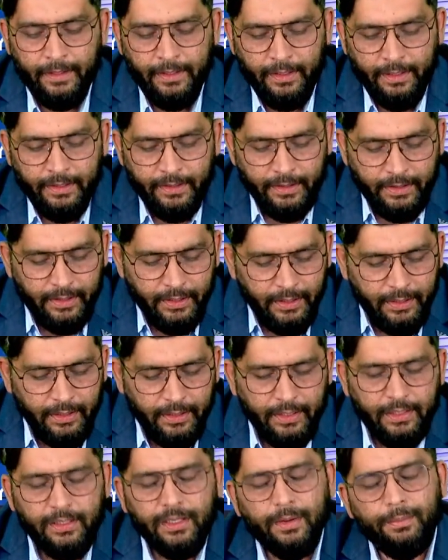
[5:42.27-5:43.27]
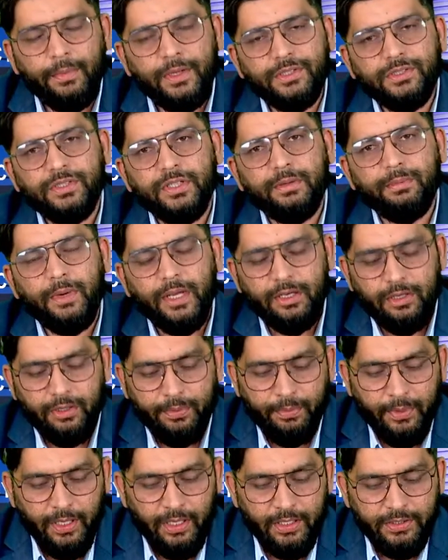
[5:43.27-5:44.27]
Here in MSc
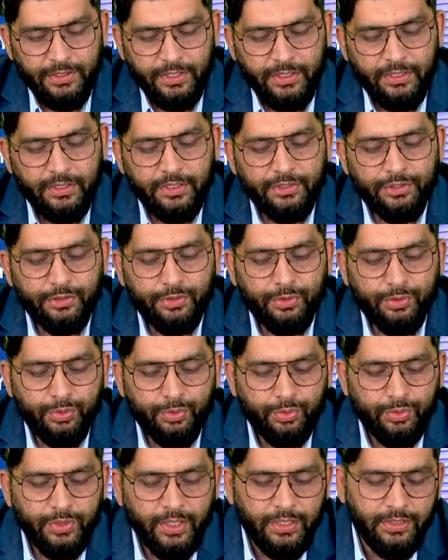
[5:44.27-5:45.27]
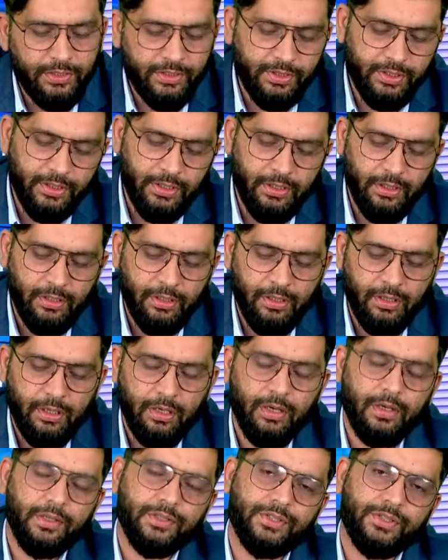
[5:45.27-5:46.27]
microbiology, the students
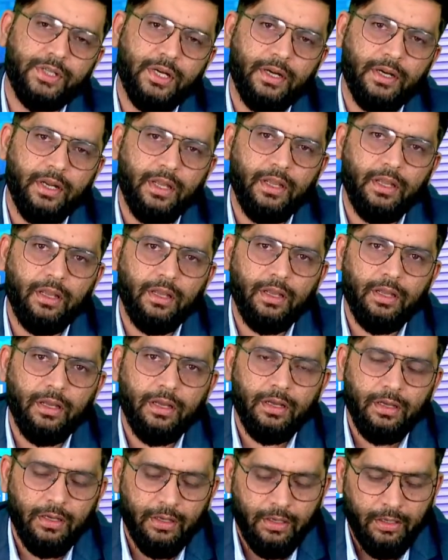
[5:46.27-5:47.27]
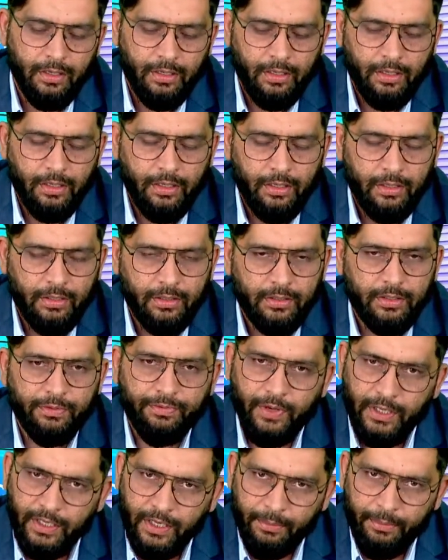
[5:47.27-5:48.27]
study the
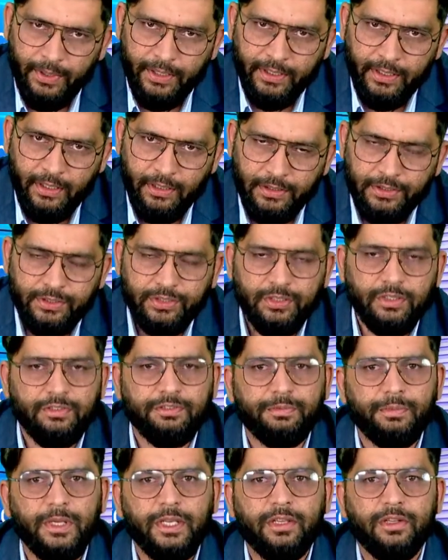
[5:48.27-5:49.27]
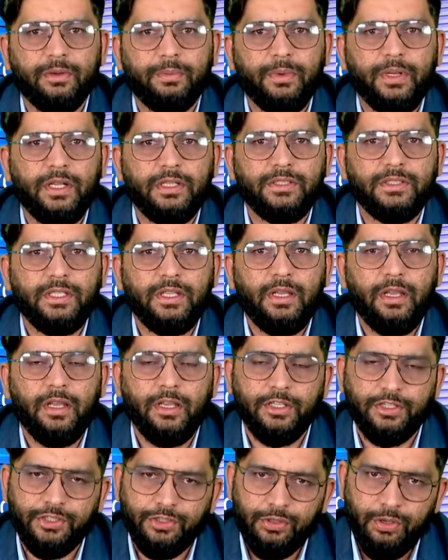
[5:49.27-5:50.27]
fundamentals of microbiology,
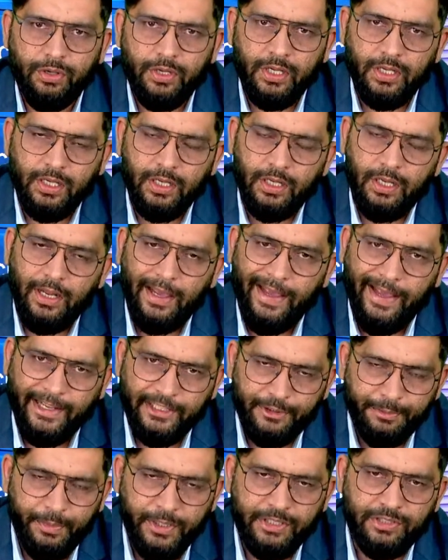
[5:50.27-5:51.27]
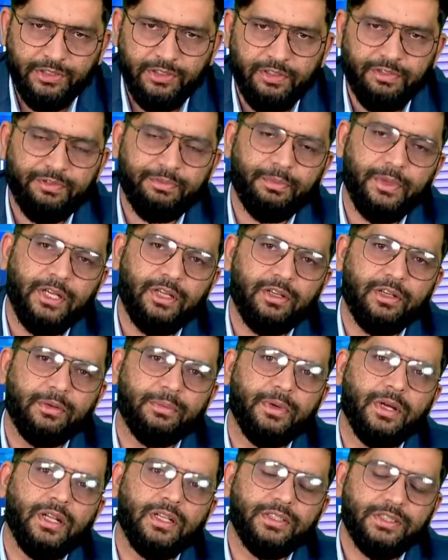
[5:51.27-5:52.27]
historical aspects of
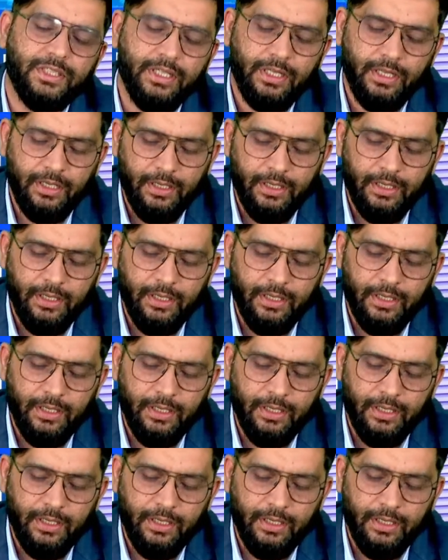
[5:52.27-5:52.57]
microbiology,